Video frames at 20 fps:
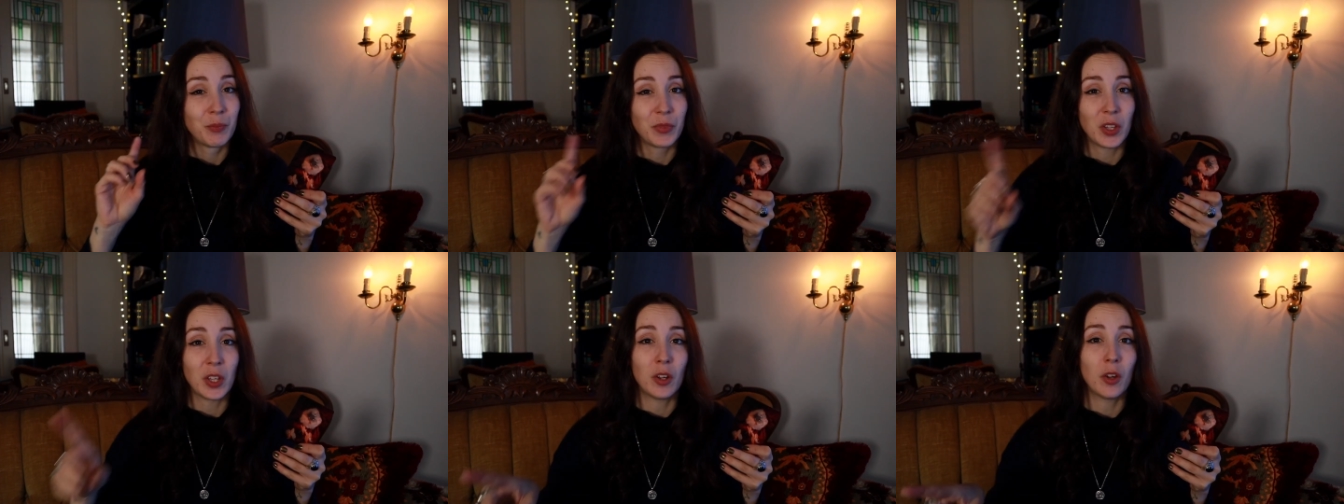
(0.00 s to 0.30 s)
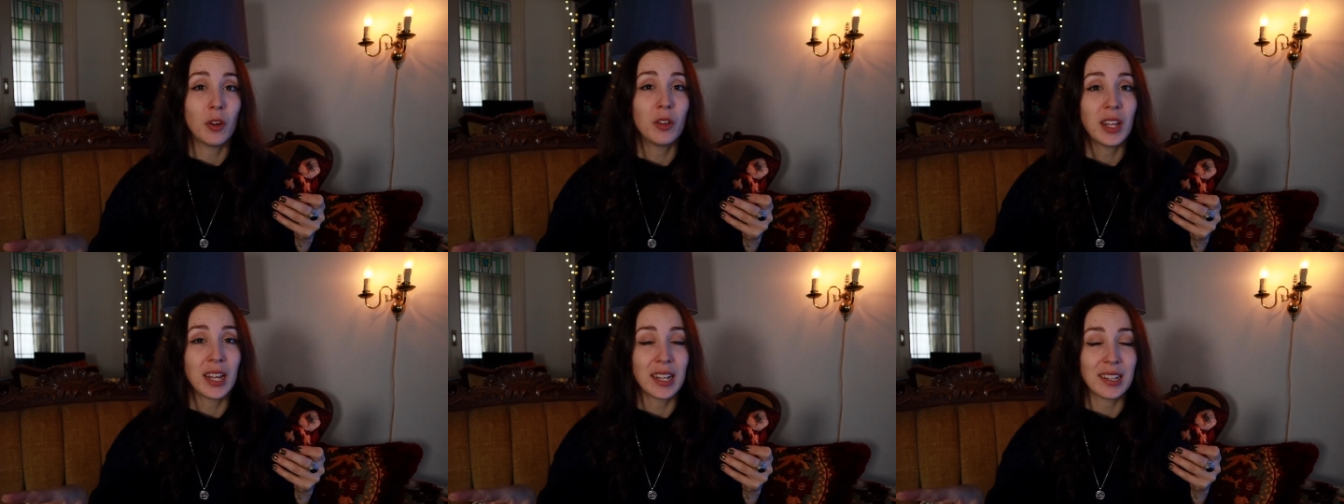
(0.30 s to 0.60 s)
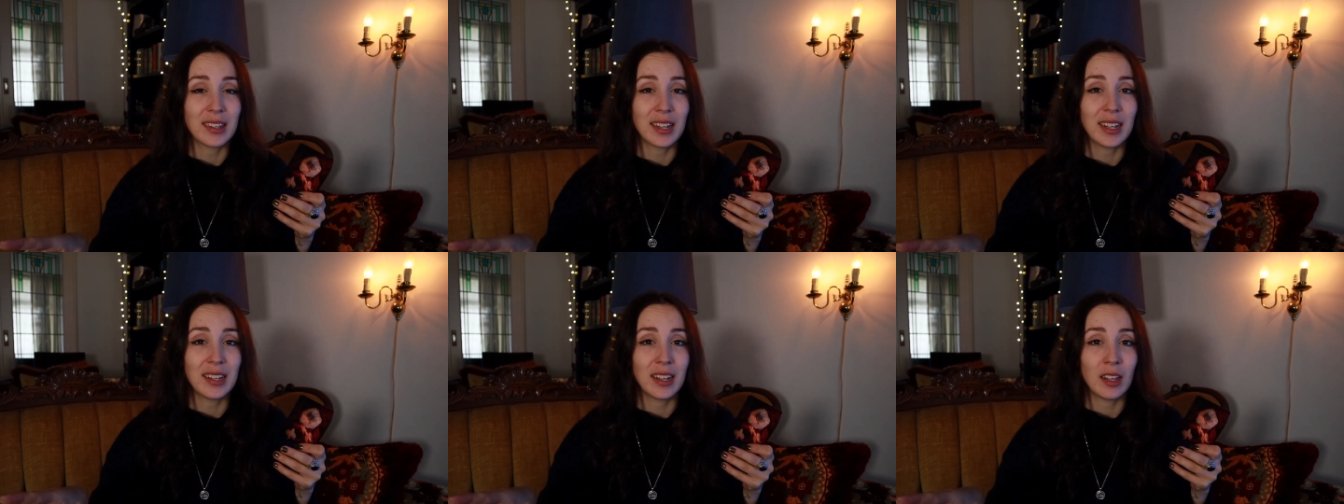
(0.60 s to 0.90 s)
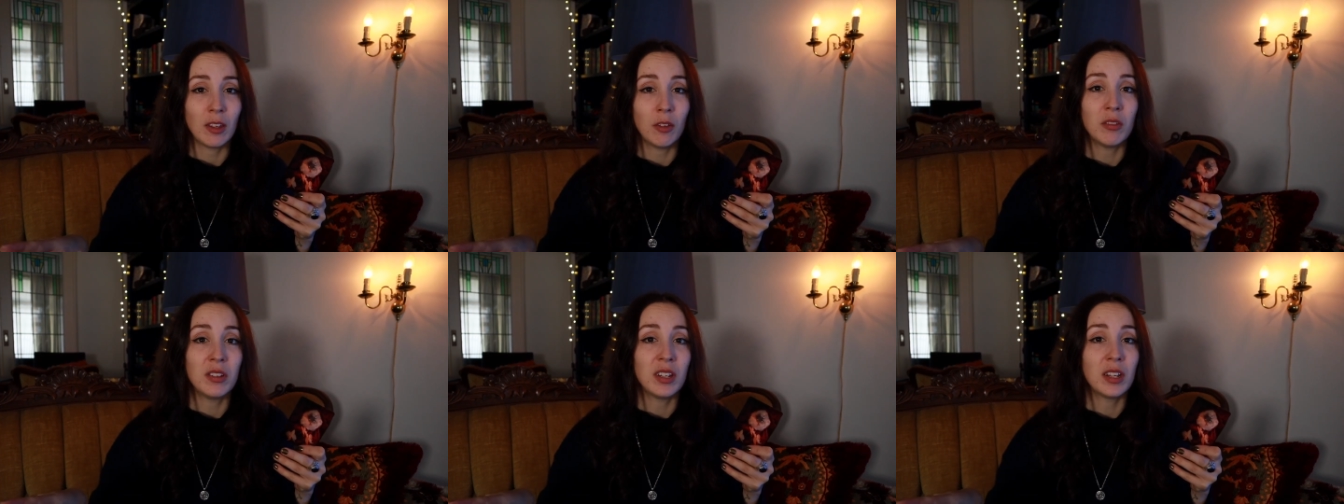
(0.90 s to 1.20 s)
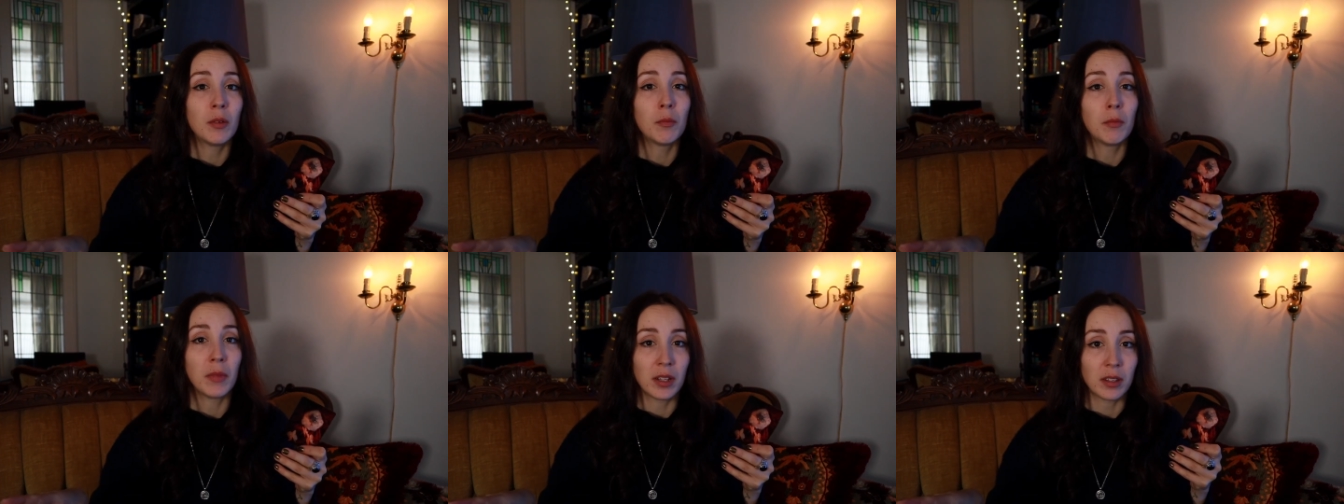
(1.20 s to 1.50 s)
you know that thing that you
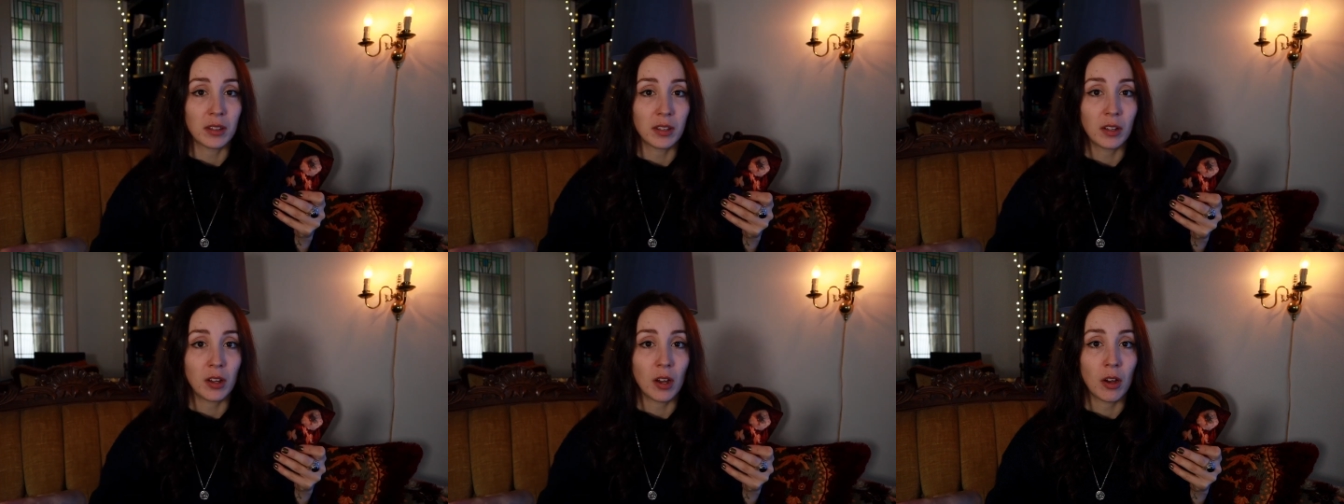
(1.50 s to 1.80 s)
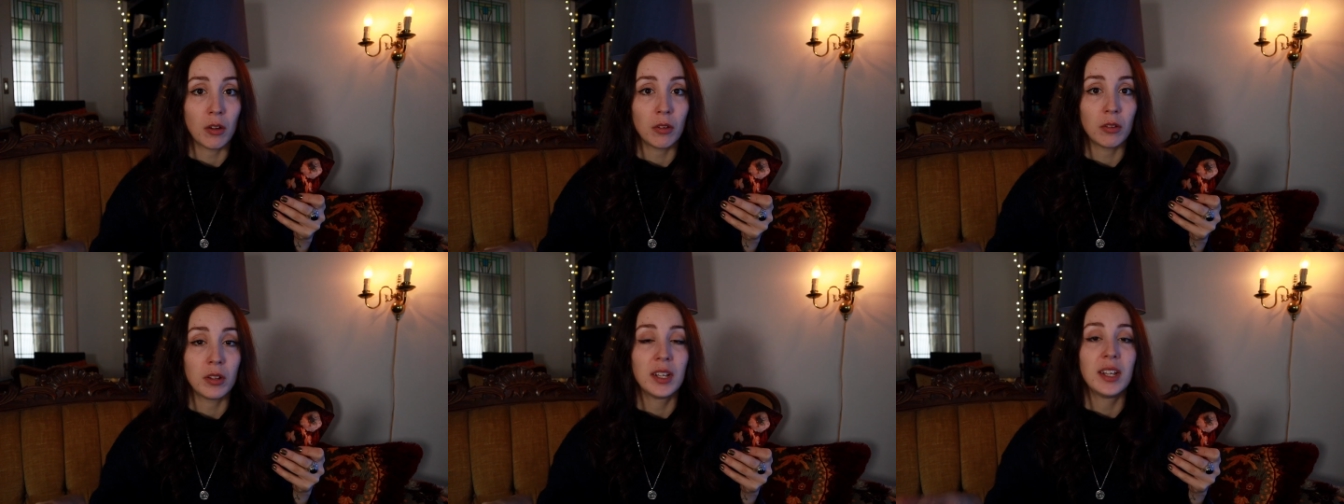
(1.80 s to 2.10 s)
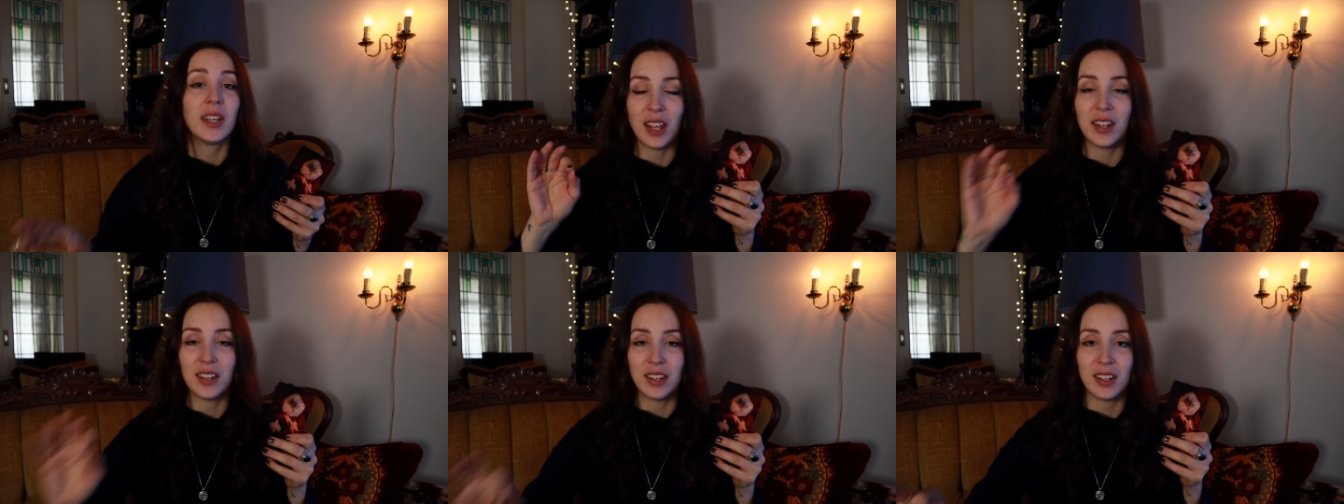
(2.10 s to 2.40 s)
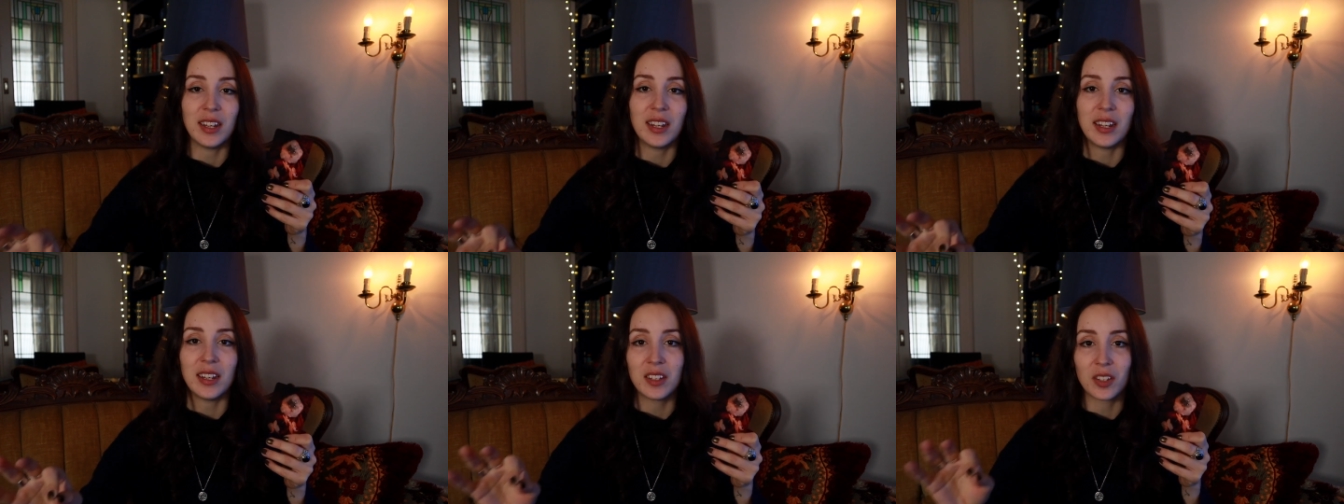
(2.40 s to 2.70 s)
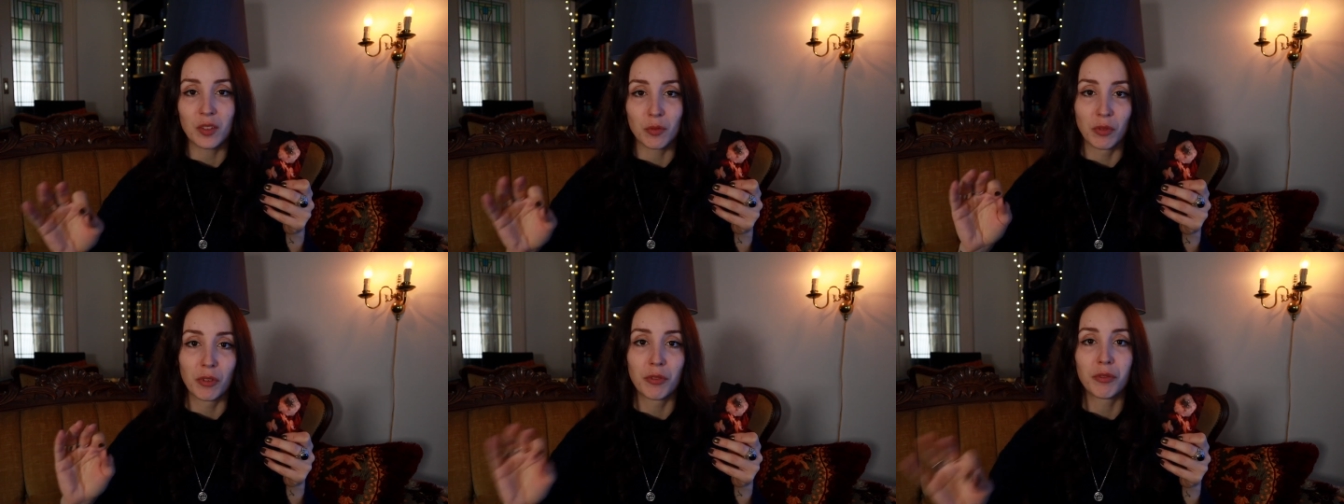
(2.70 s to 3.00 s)
did a month ago? It
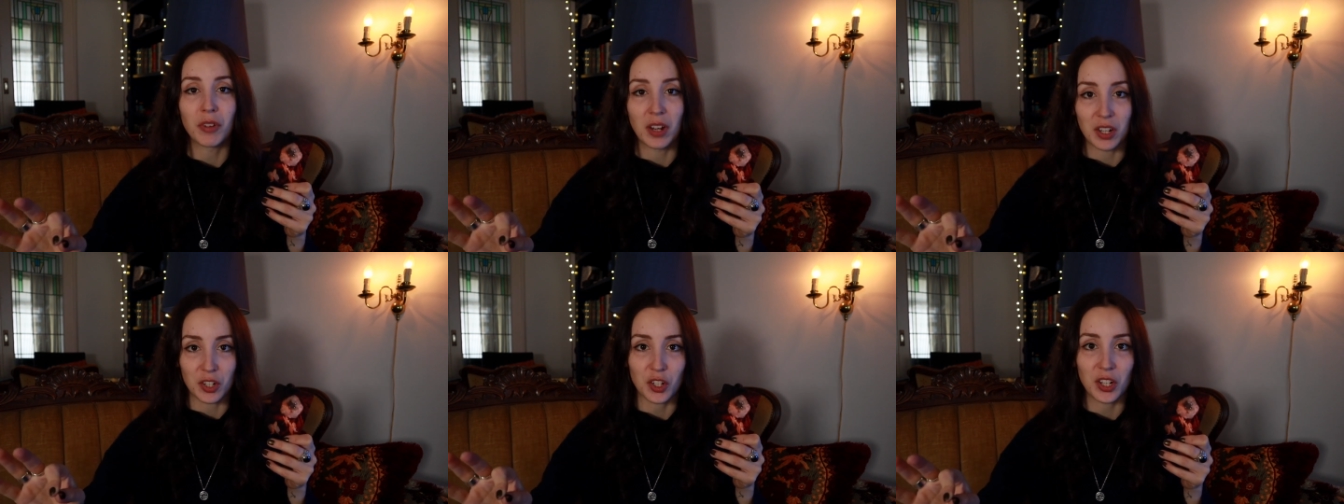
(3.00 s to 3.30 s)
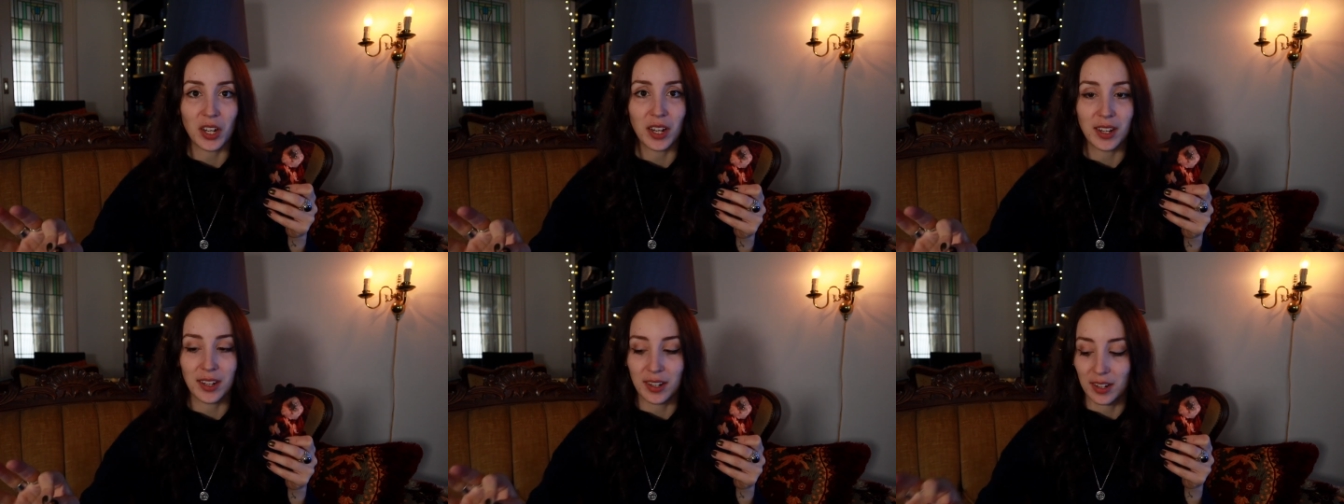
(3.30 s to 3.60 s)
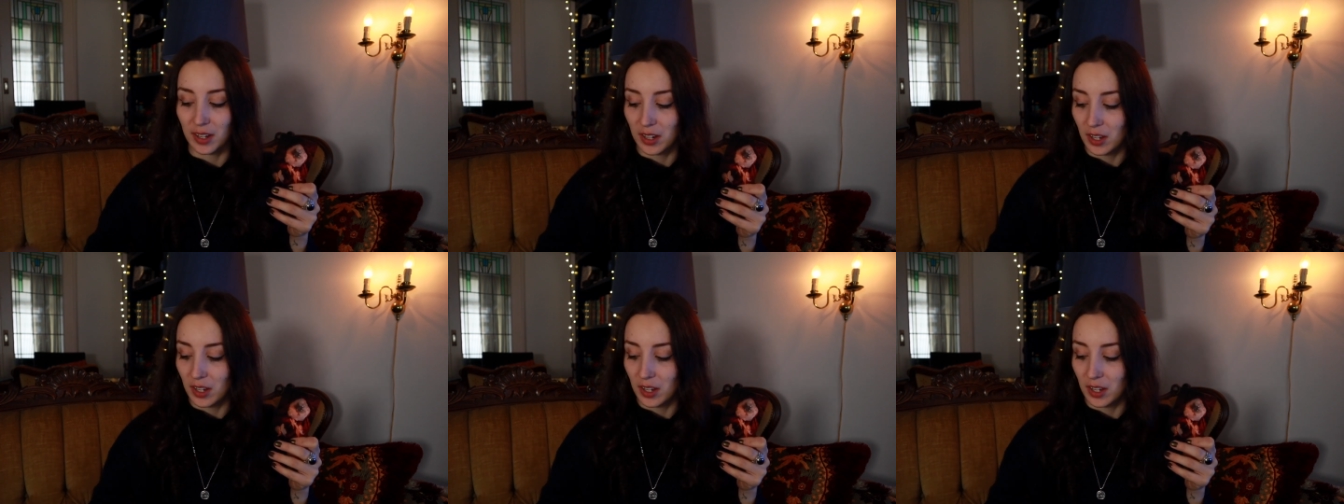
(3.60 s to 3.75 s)
needs refreshing.